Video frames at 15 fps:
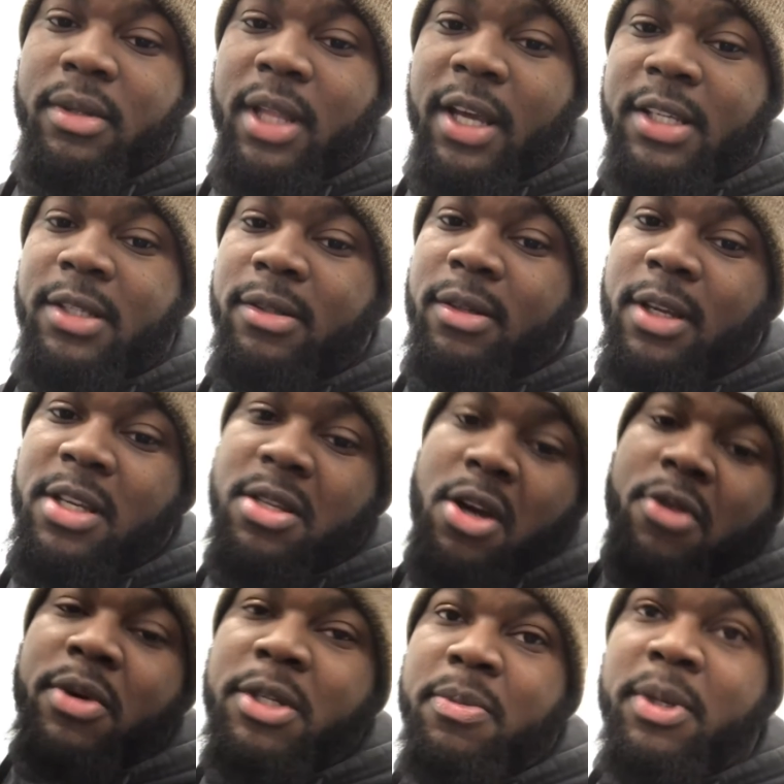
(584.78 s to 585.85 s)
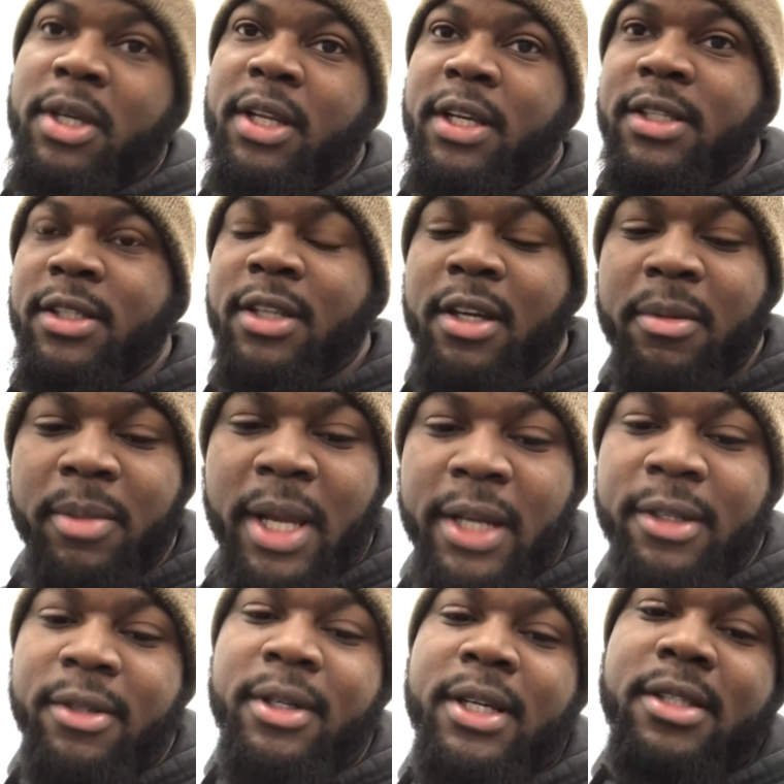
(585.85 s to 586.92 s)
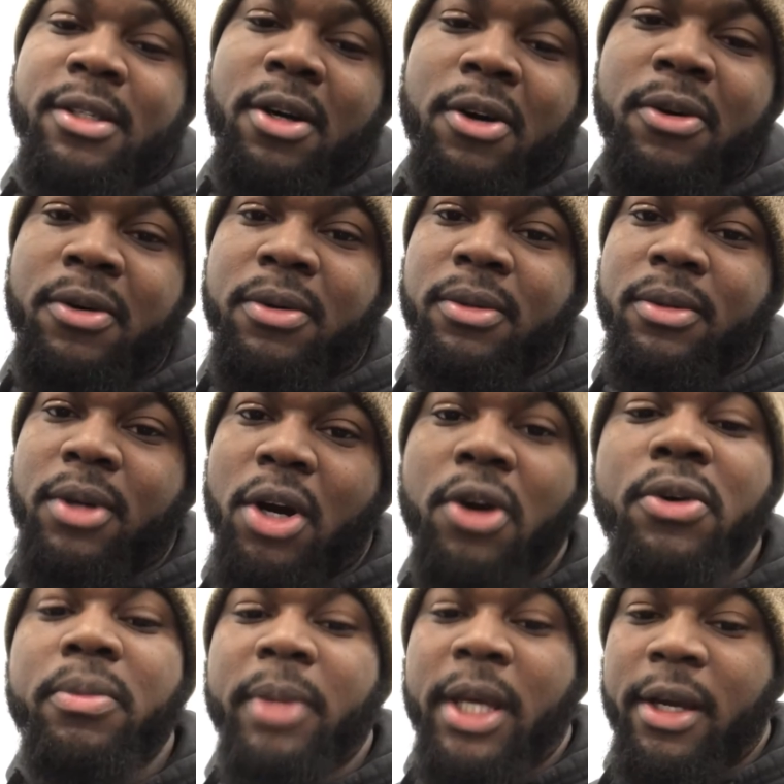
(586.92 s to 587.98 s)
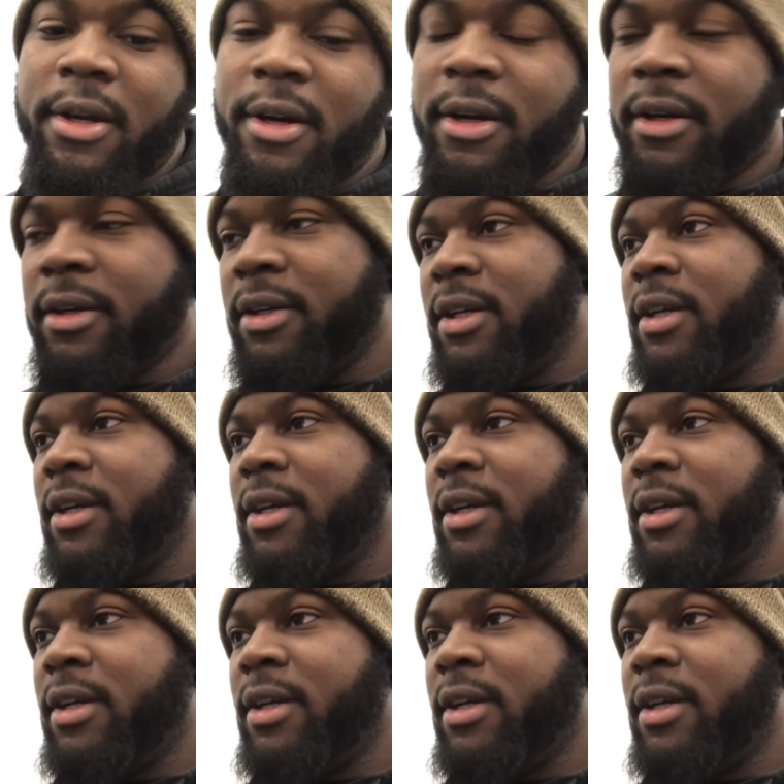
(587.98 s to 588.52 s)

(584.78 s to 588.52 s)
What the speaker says: That's always been, as a young black dude, that's an old man car.